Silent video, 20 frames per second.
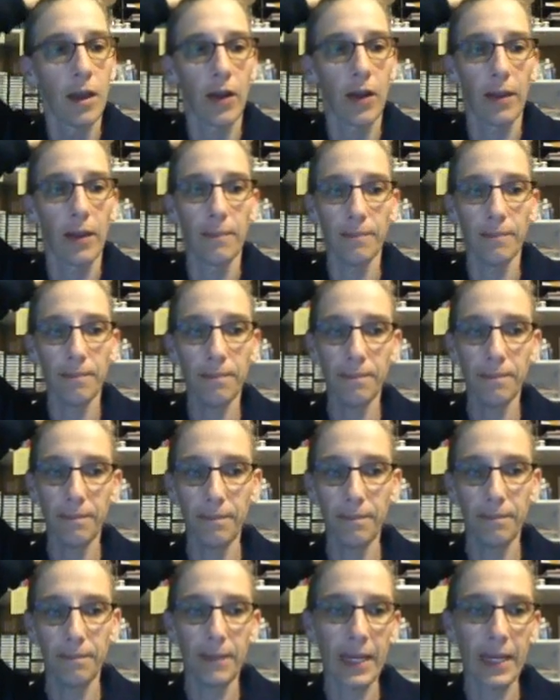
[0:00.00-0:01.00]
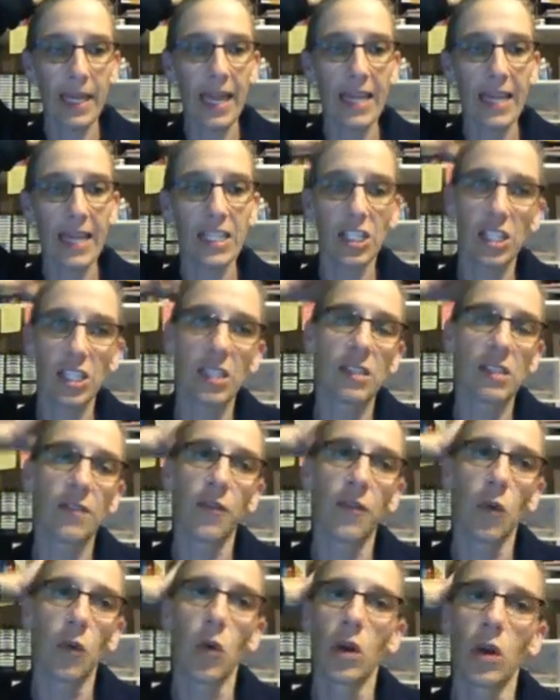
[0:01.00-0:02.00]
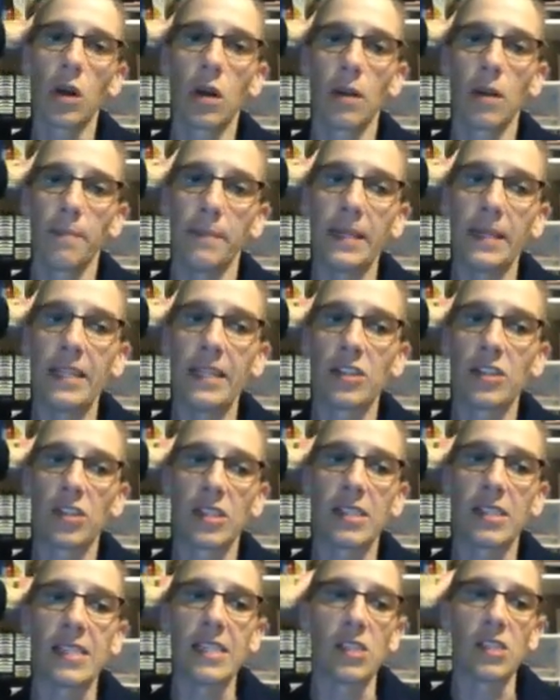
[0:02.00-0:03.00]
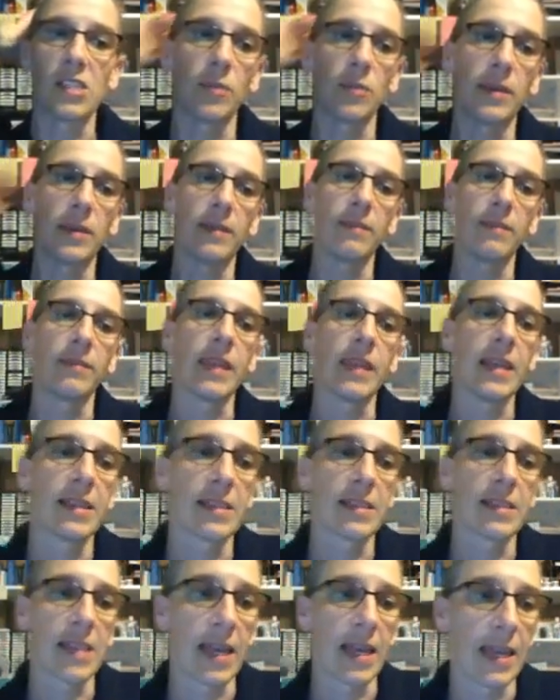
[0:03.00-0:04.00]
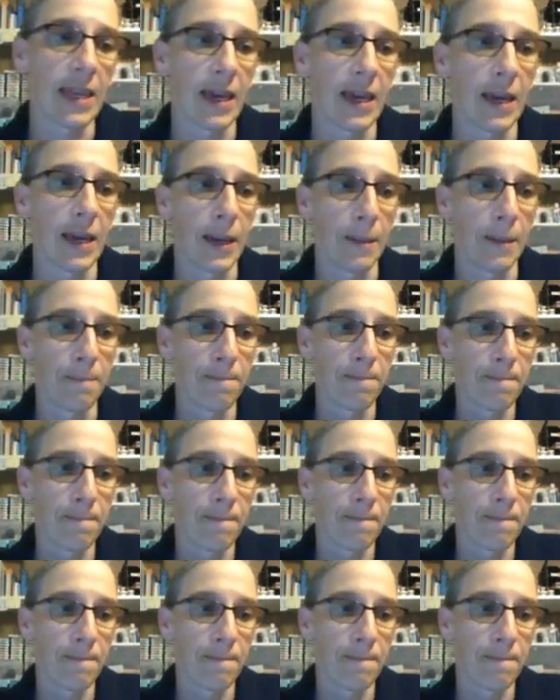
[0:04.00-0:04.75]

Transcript: All right, medications for Meniere's disease would be things like meclizine.